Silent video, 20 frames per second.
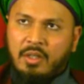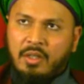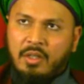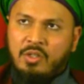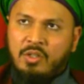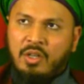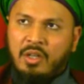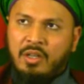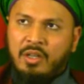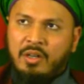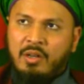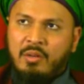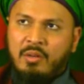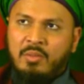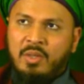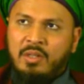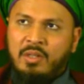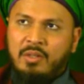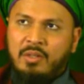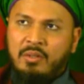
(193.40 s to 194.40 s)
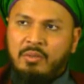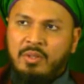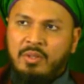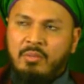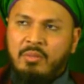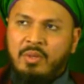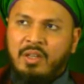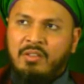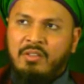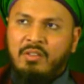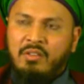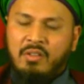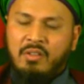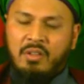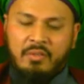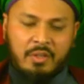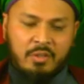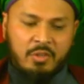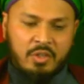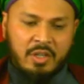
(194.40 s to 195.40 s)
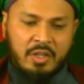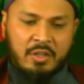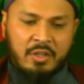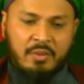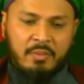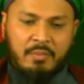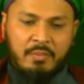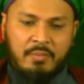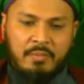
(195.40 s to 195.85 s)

Inshallah Rahman, with the blessings of our Shaykh,